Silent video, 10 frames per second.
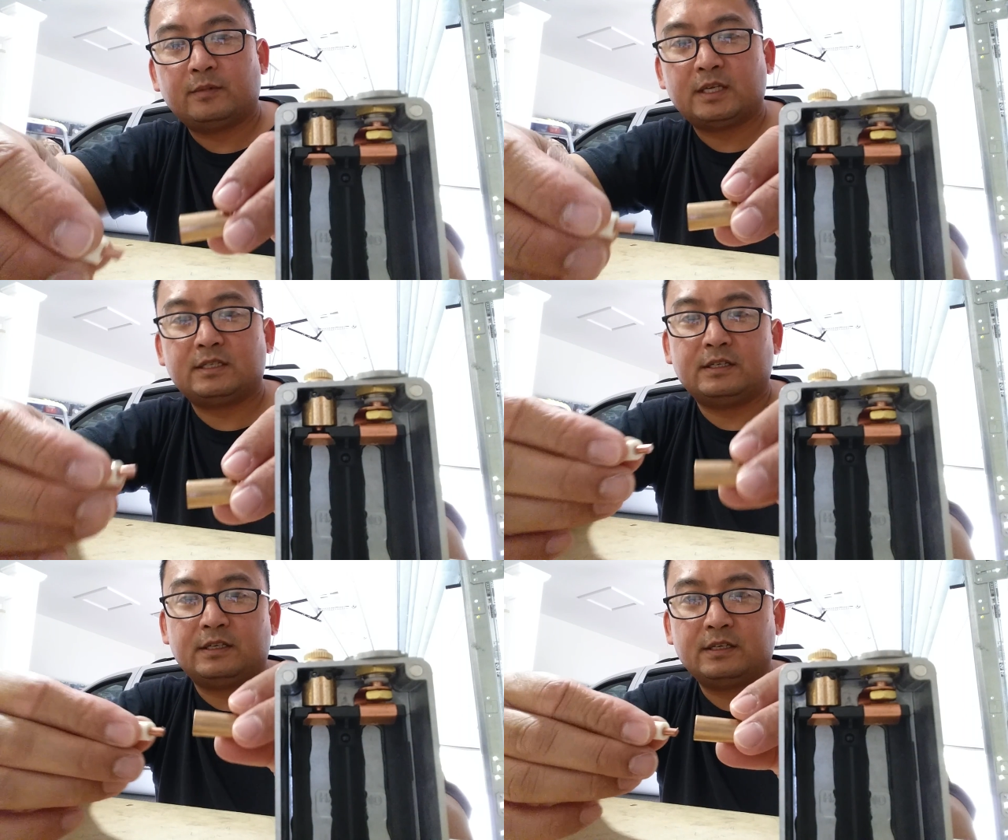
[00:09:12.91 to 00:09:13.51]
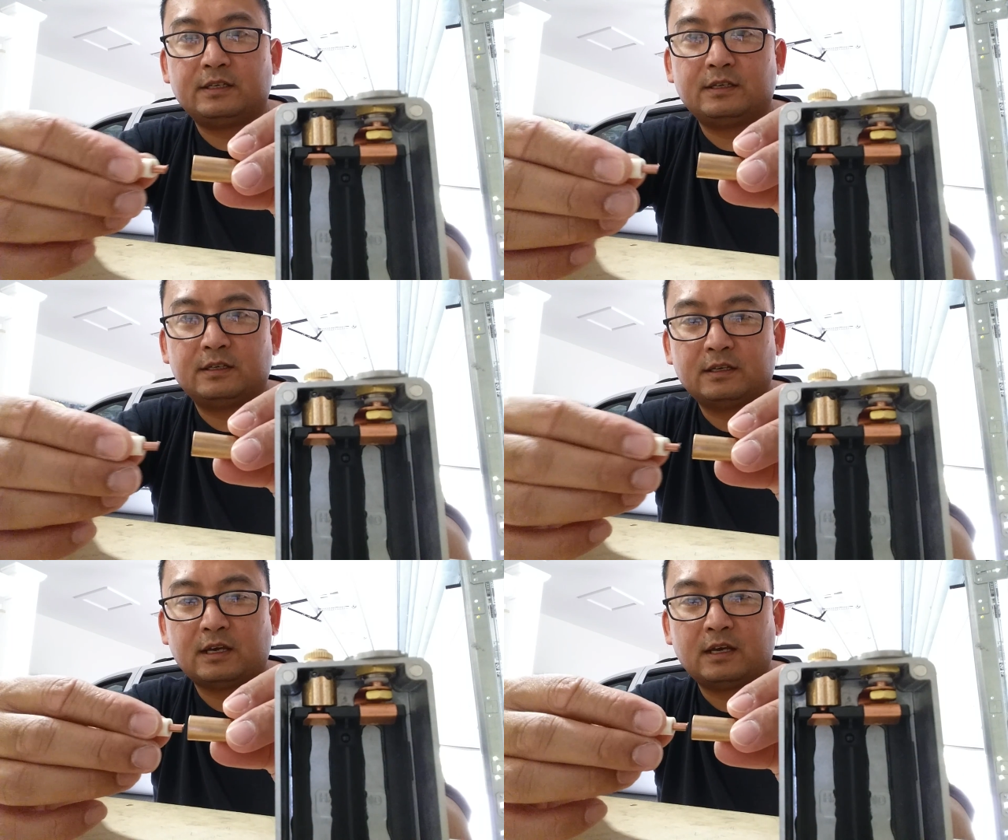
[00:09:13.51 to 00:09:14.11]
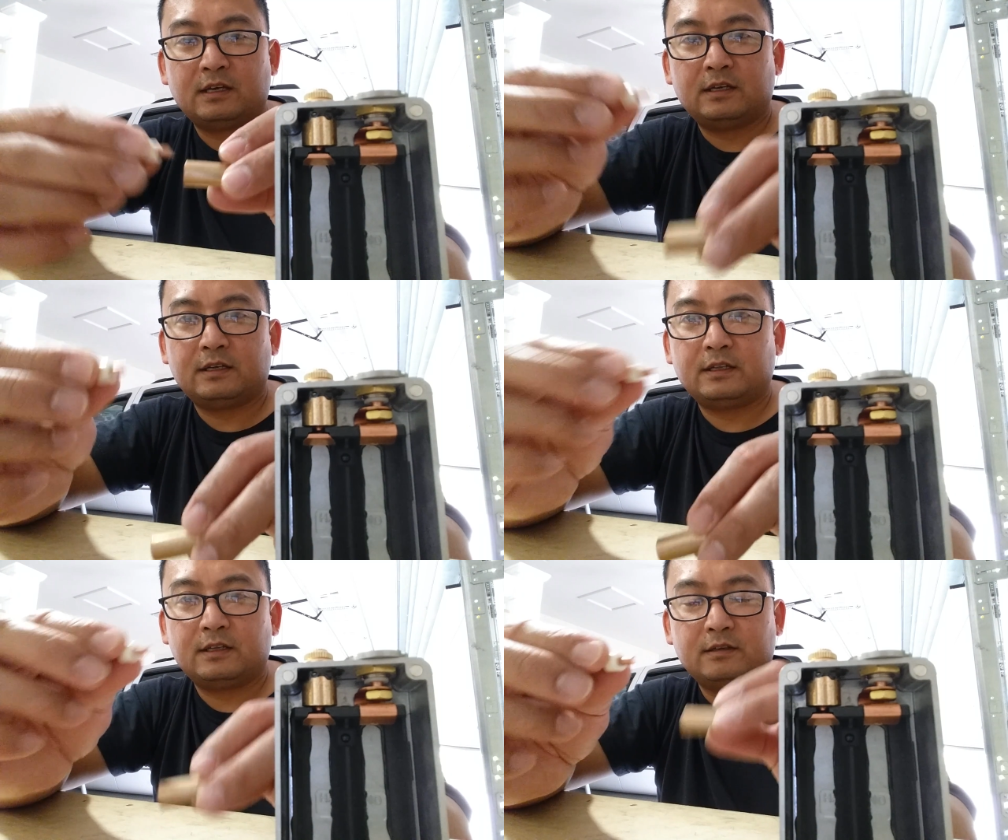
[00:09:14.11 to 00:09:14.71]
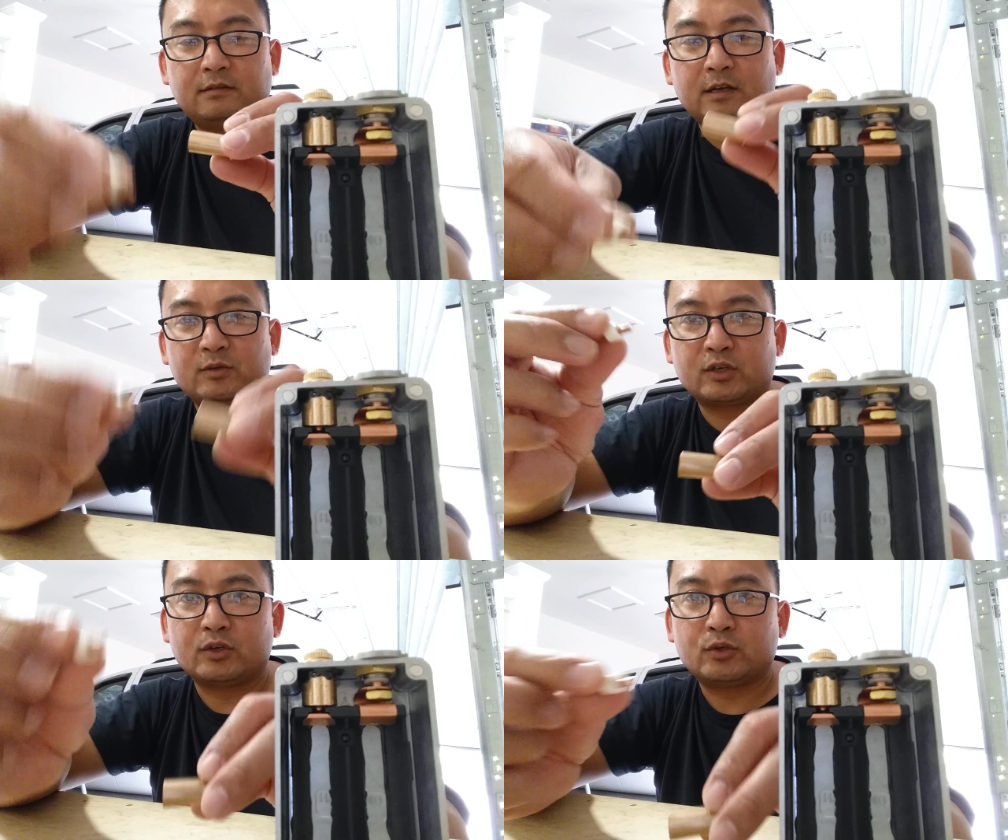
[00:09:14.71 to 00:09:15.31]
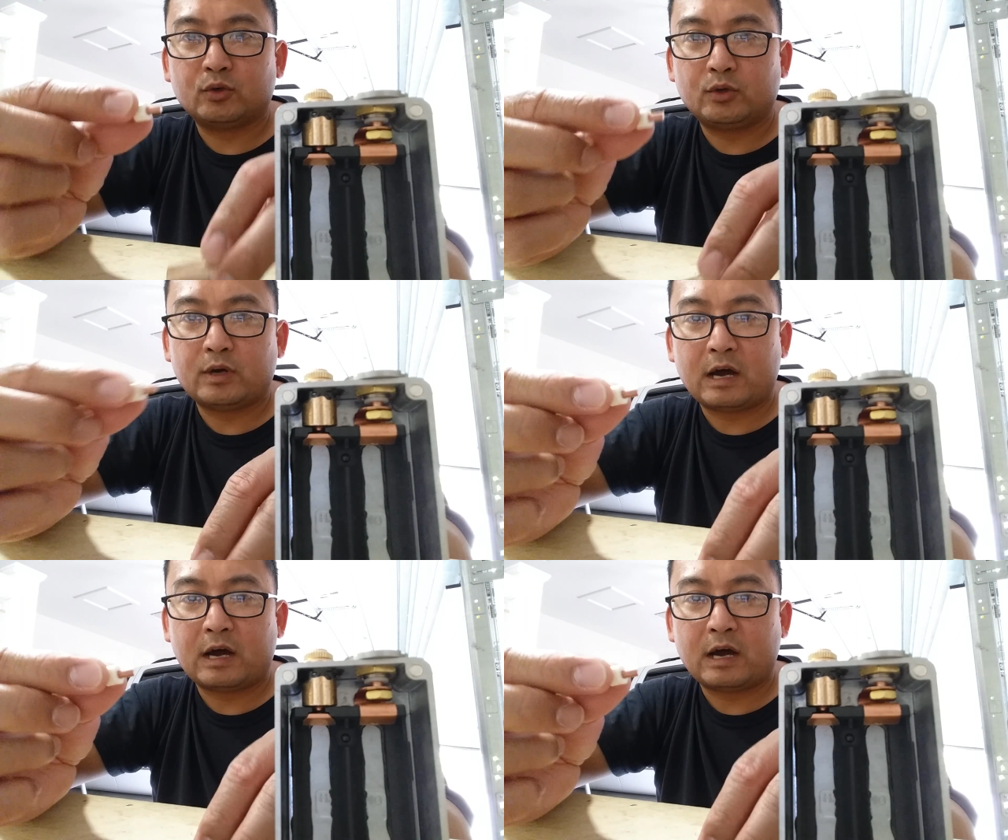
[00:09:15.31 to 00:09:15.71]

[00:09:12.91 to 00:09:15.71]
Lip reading: You see, I'm just going to show you